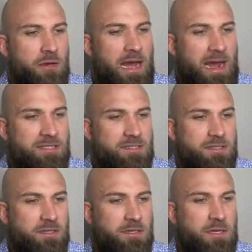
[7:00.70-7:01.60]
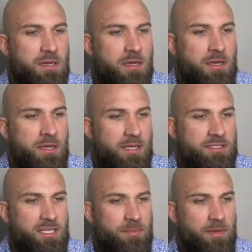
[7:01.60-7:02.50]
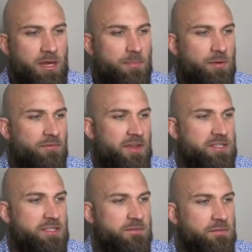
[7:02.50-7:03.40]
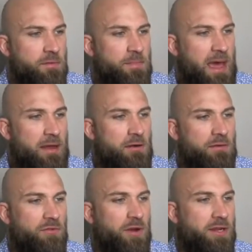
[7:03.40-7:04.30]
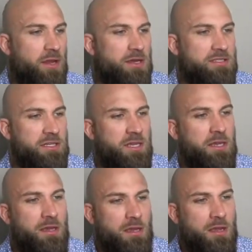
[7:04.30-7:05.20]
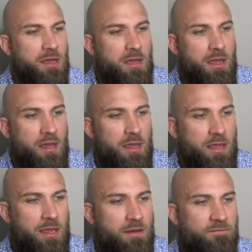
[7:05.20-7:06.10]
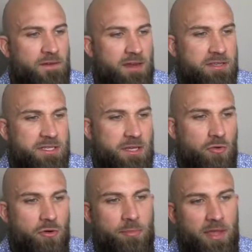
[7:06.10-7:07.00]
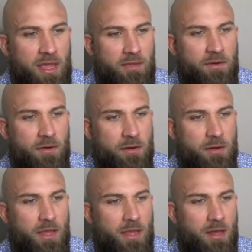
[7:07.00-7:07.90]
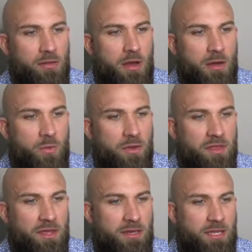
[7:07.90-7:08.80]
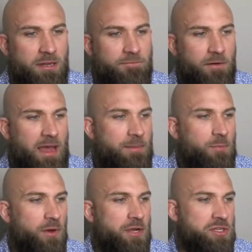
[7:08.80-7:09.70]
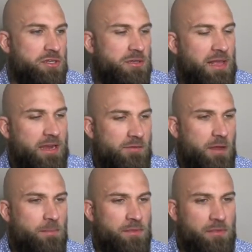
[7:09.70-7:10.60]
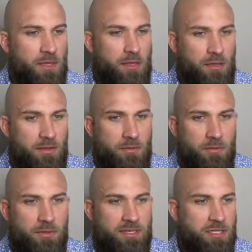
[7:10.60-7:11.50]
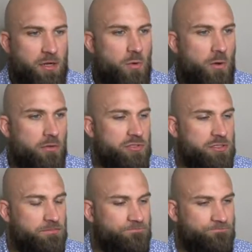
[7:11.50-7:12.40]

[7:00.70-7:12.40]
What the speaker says: has to exhibit a pervasive pattern of grandiosity in fantasy or behavior, along with a need for admiration and lack of empathy. And that's in quotes.